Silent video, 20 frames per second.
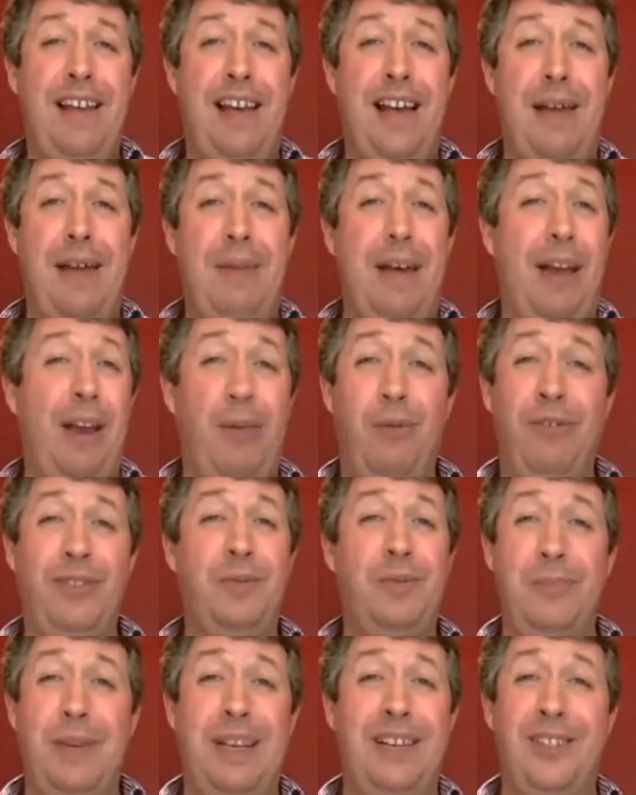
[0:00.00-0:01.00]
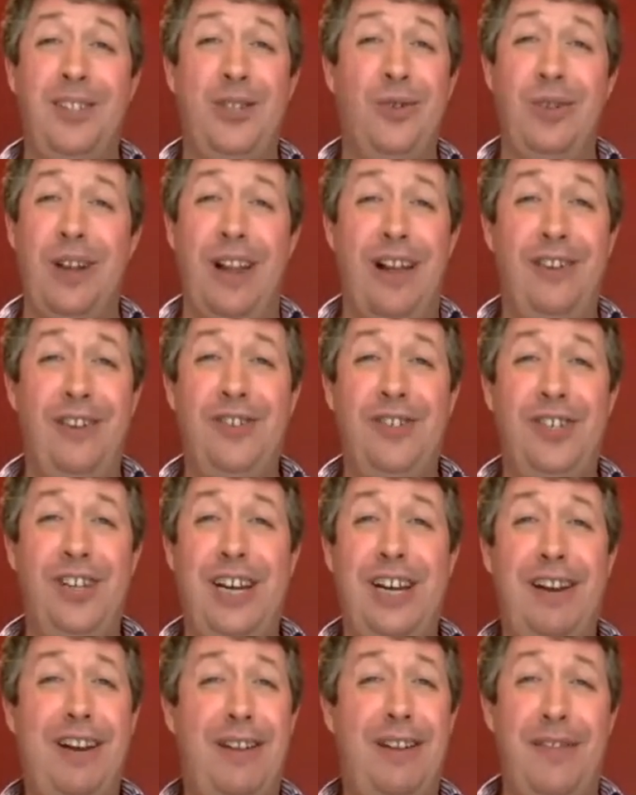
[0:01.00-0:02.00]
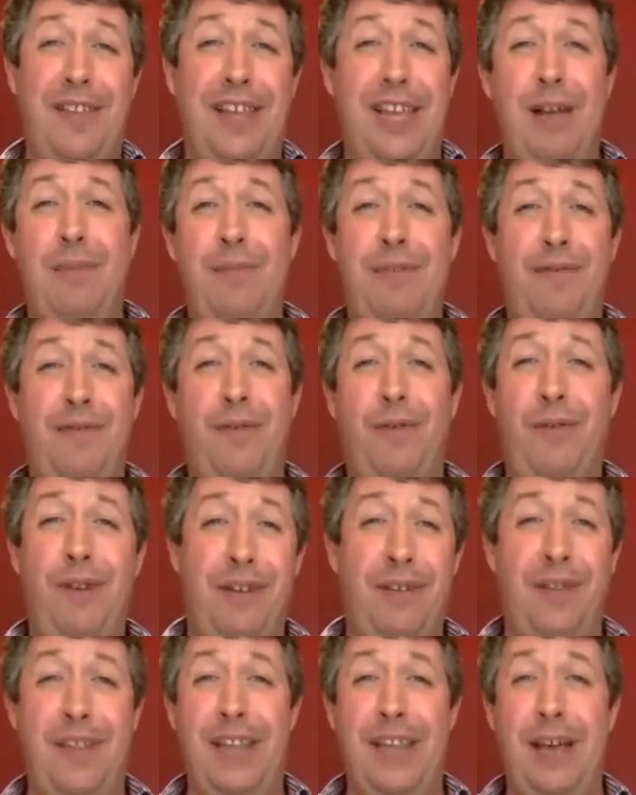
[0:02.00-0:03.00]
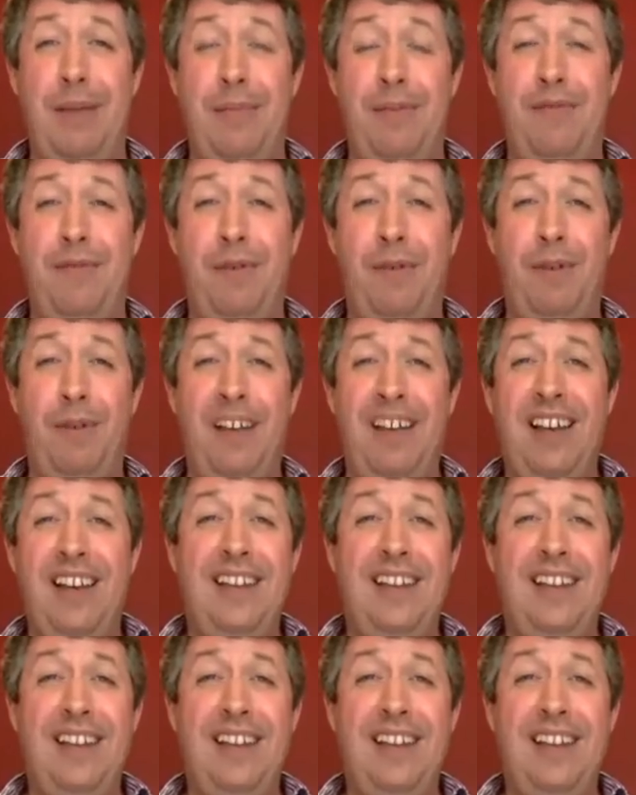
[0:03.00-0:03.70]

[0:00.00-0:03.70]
and I wasn't being sued last year and the year before and the year before,